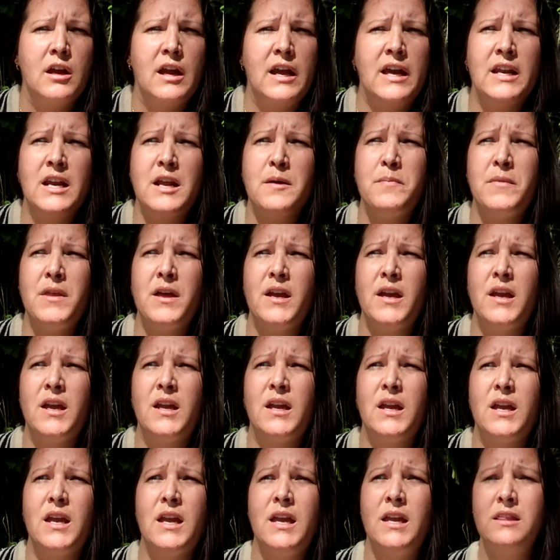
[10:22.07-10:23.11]
And I'm
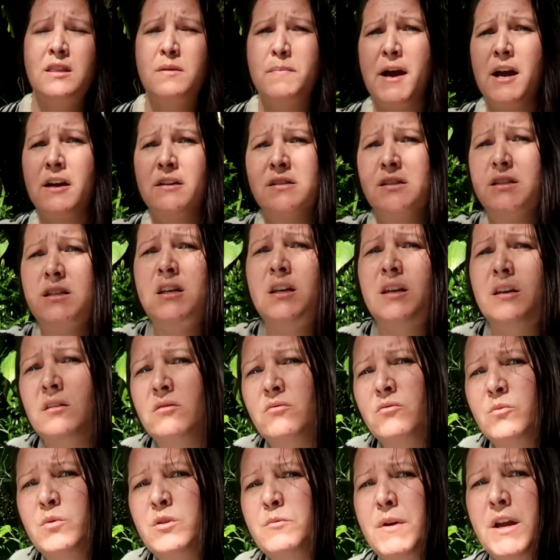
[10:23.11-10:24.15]
like, in the back seat
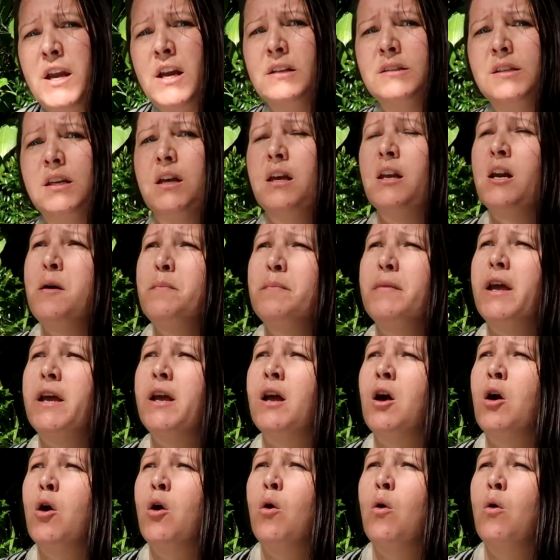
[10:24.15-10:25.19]
with my hands like, and I'm
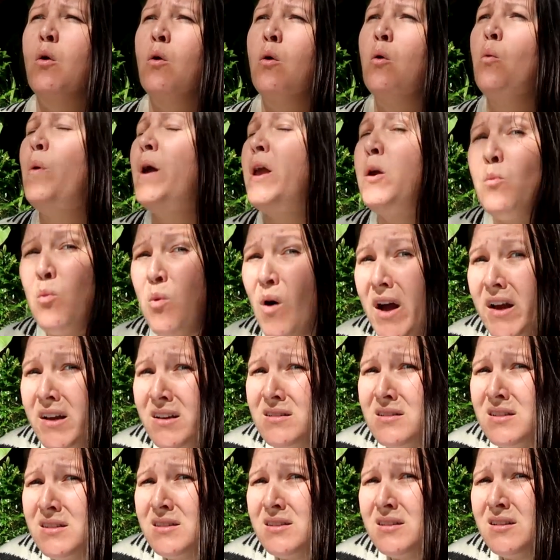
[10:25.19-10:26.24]
like, wait,
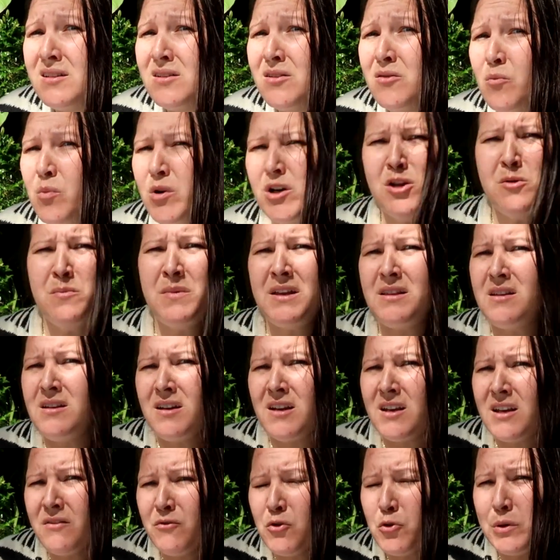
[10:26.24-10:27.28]
what? What do you mean they
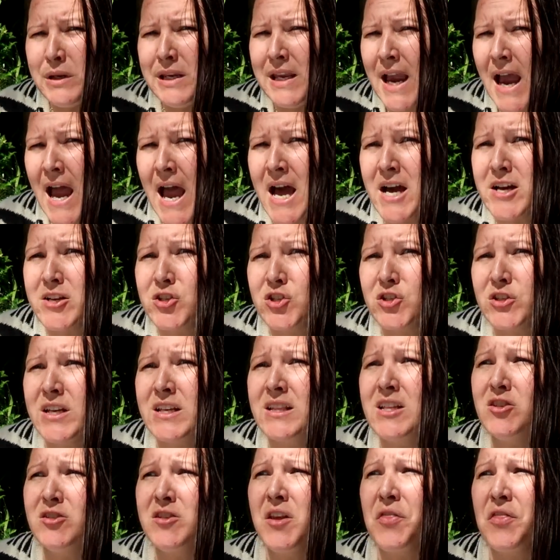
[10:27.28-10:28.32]
didn't give you any cash?
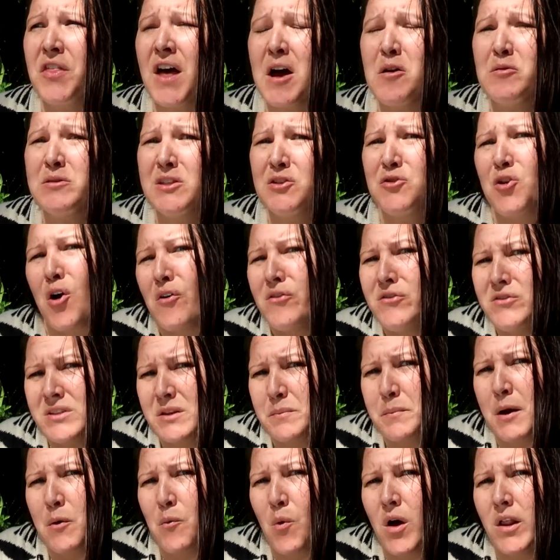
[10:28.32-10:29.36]
Like, there's $1,000
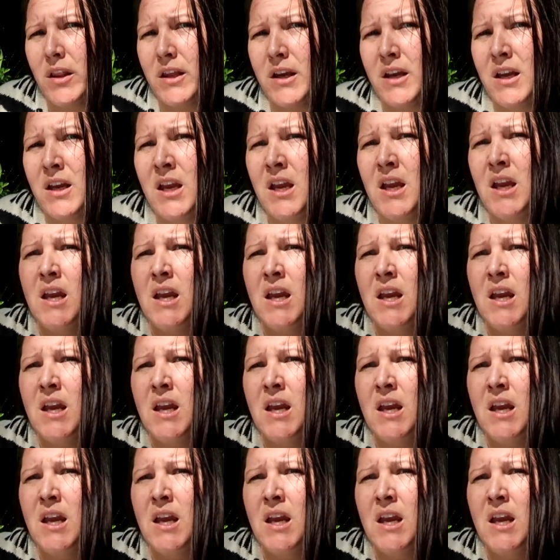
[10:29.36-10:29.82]
in my wallet.